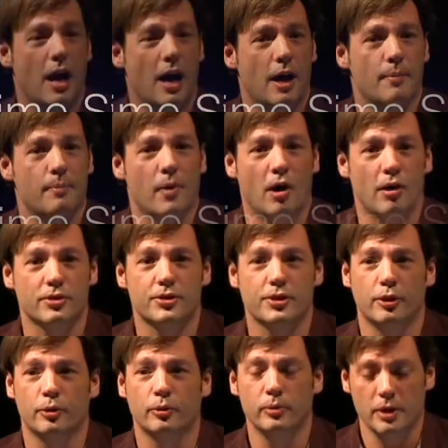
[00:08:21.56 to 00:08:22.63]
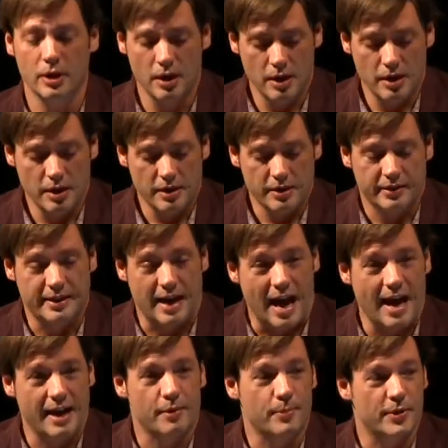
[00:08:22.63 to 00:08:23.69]
um, also
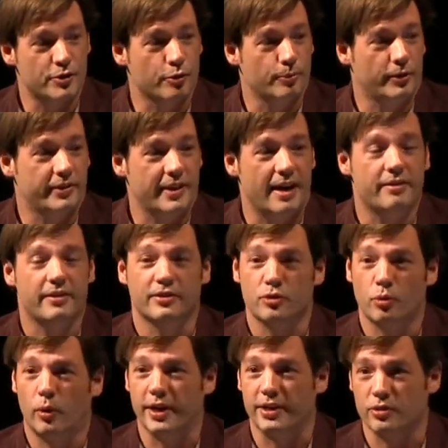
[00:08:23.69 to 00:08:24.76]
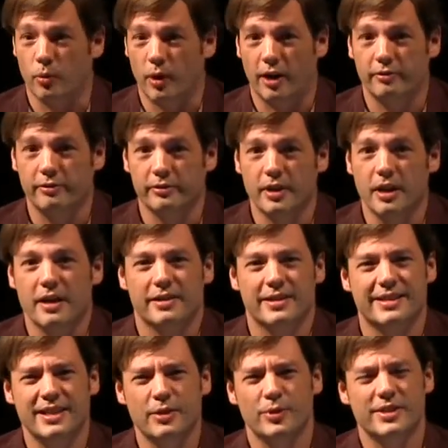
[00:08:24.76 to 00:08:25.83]
died a miserable death in 2012.
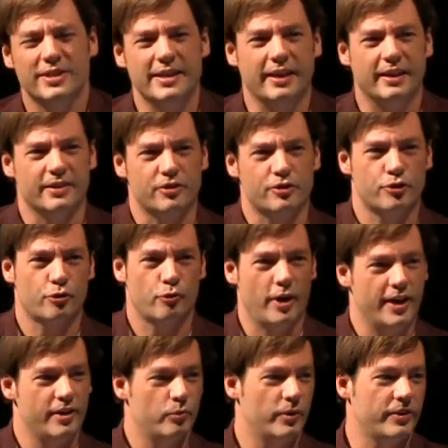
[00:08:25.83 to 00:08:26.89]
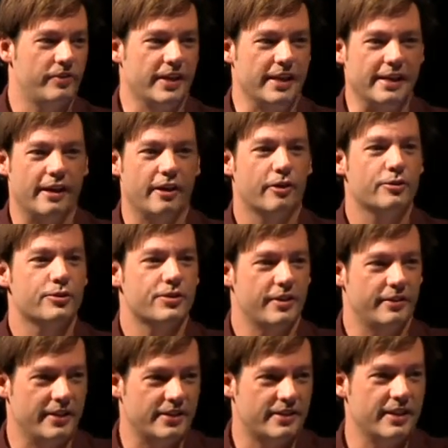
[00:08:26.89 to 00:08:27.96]
Does anyone see a trend with the years
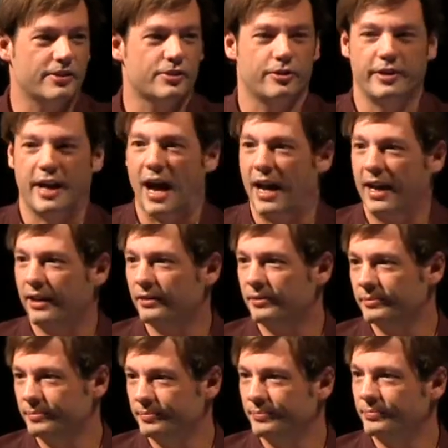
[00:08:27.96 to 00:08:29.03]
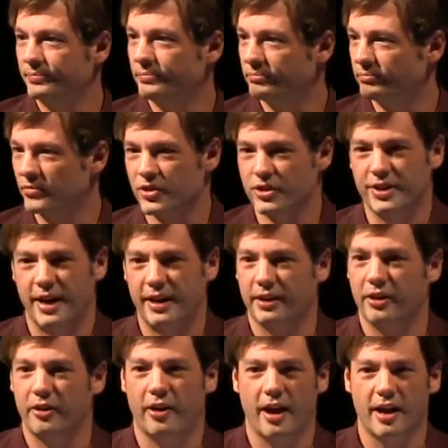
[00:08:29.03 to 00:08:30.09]
that these things are dying? Just out
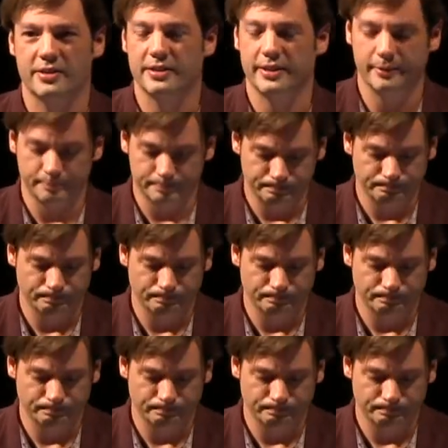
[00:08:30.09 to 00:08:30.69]
of curiosity.